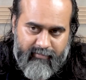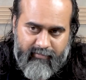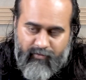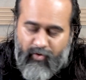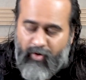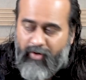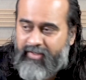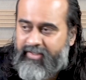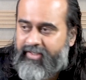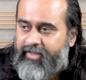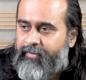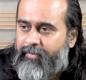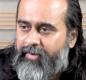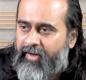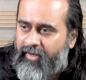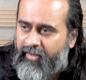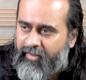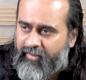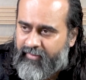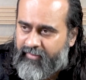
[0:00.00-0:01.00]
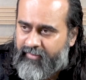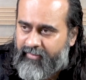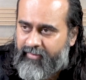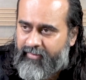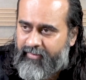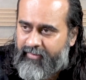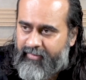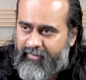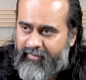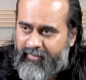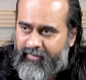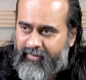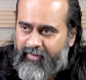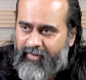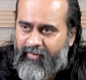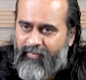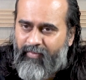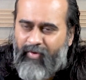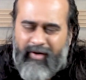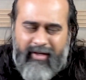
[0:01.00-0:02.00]
What does it mean?
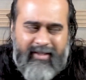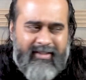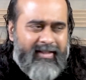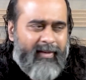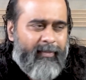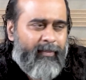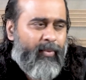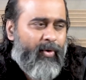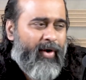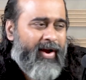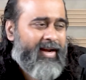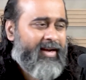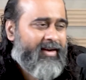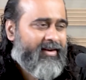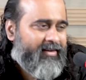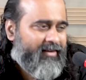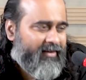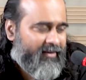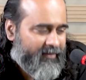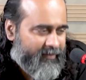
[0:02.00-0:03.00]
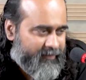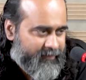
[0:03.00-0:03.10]
What is the point